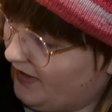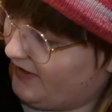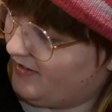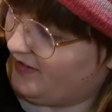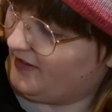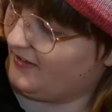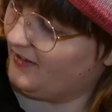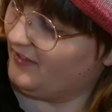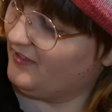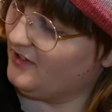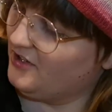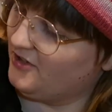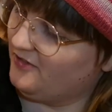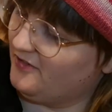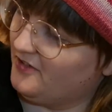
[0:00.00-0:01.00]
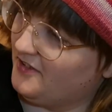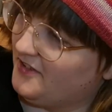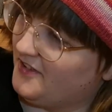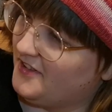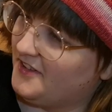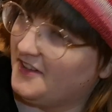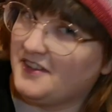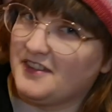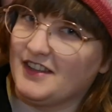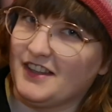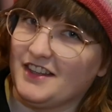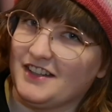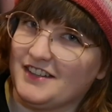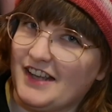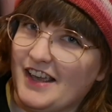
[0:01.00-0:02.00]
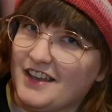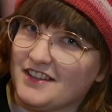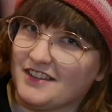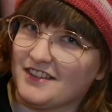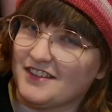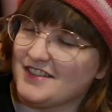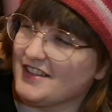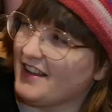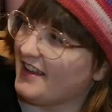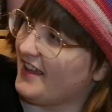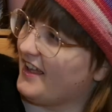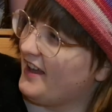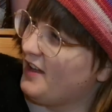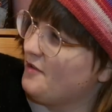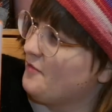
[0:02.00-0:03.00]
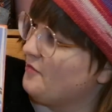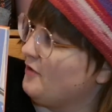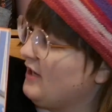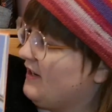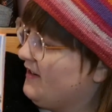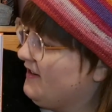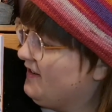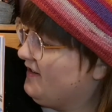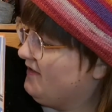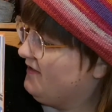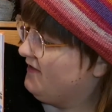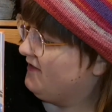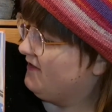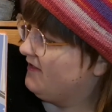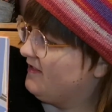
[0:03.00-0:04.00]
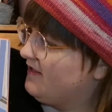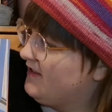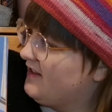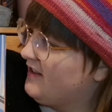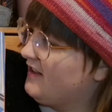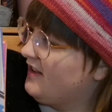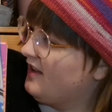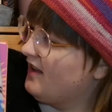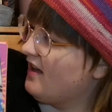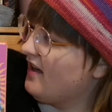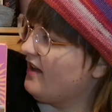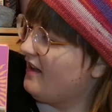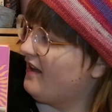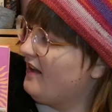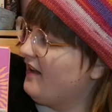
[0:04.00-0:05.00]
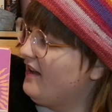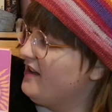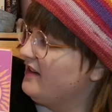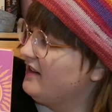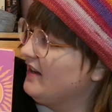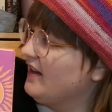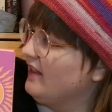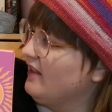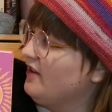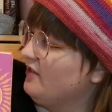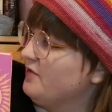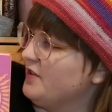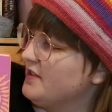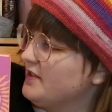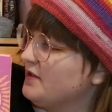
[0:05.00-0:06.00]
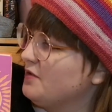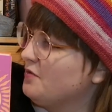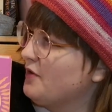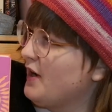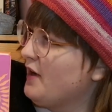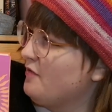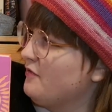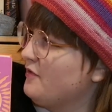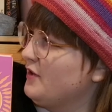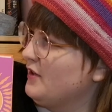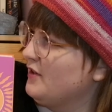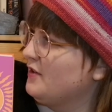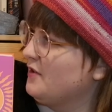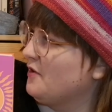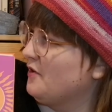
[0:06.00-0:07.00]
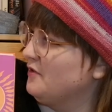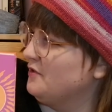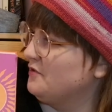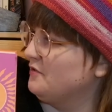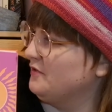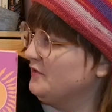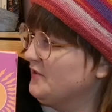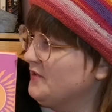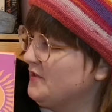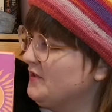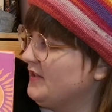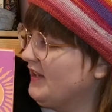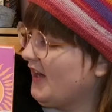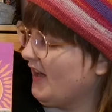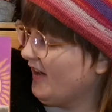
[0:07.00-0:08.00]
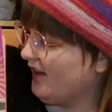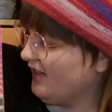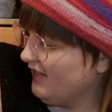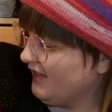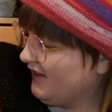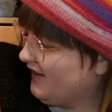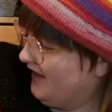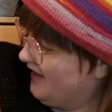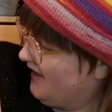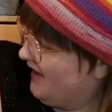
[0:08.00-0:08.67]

And I love that the text is like handwritten, and I love this graphic, colorful style.